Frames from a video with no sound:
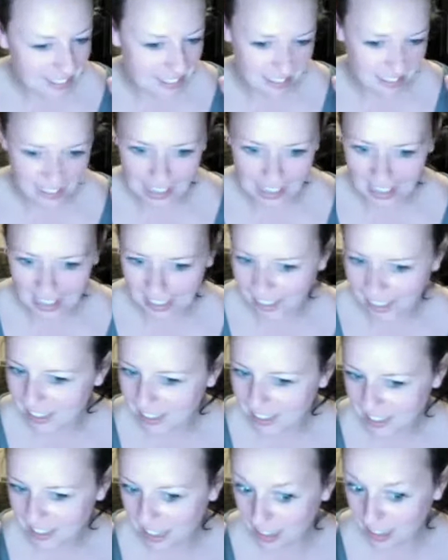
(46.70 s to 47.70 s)
like,
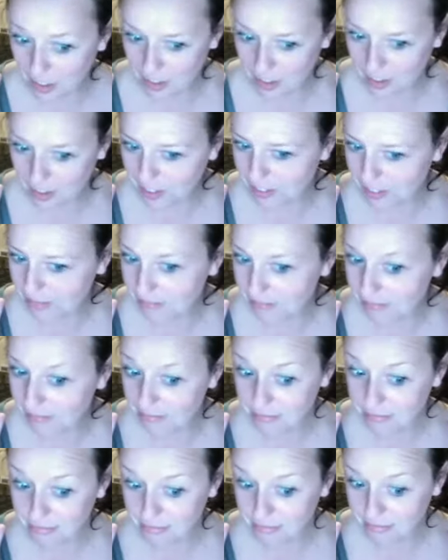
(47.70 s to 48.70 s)
I don't know,
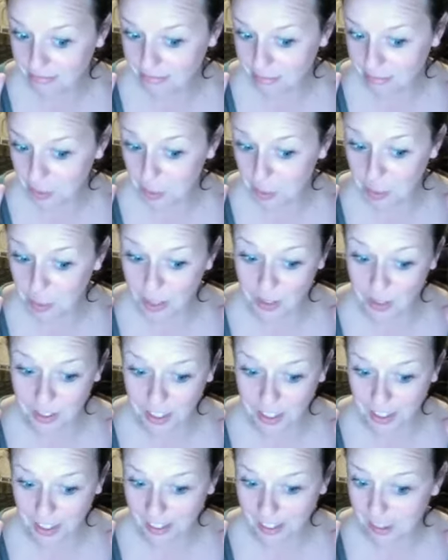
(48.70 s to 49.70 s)
what do I look
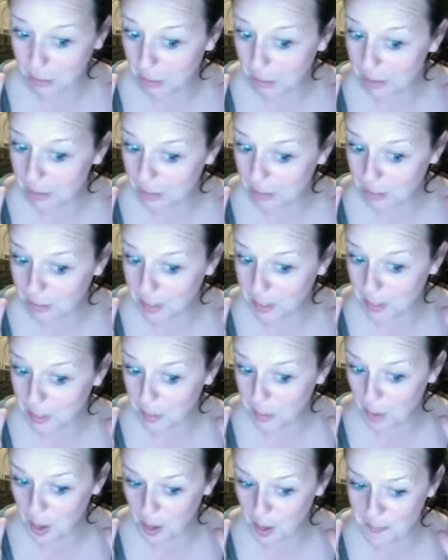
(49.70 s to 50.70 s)
like? I'm coming from
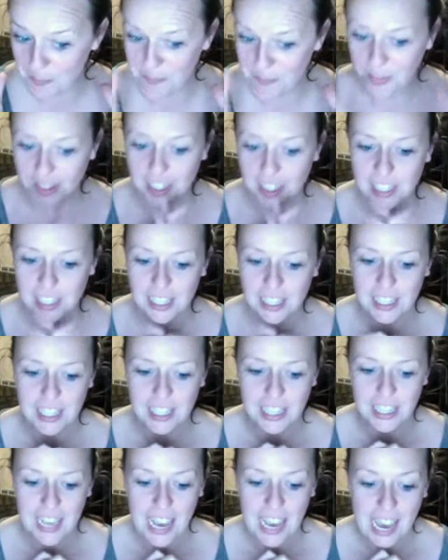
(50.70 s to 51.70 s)
somewhere.
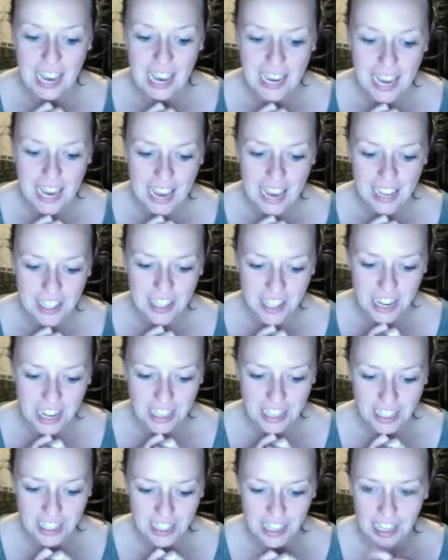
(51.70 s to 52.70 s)
Hey Ash, hey
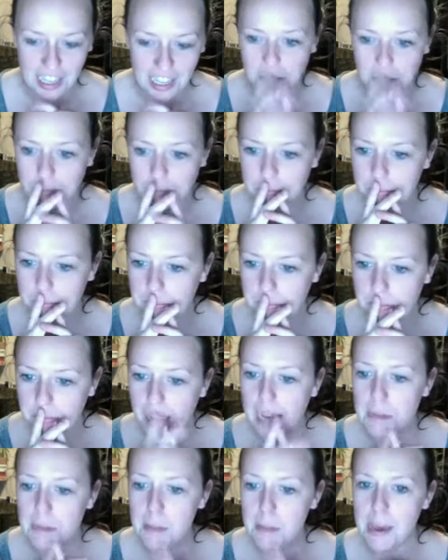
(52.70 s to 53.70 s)
Nikki,
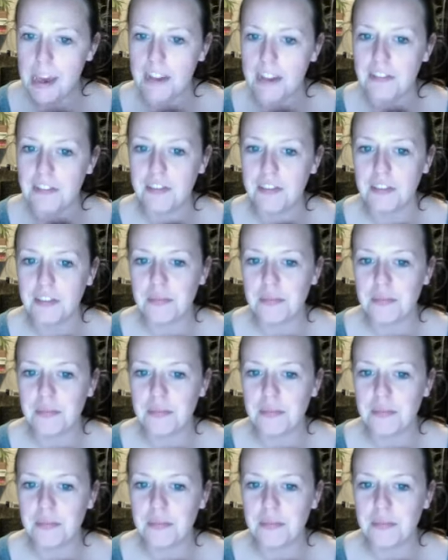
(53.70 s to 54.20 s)
hey Bev.